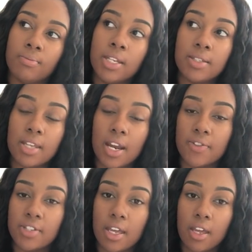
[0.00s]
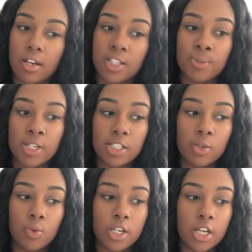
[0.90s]
things that I've said,
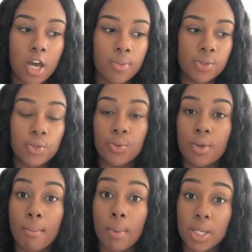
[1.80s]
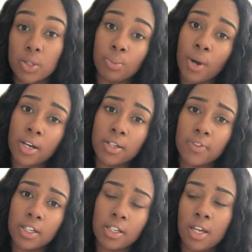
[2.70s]
especially when it comes to the muscle part
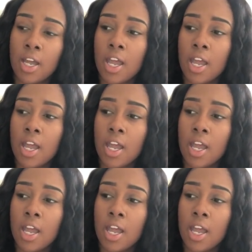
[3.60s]
of it.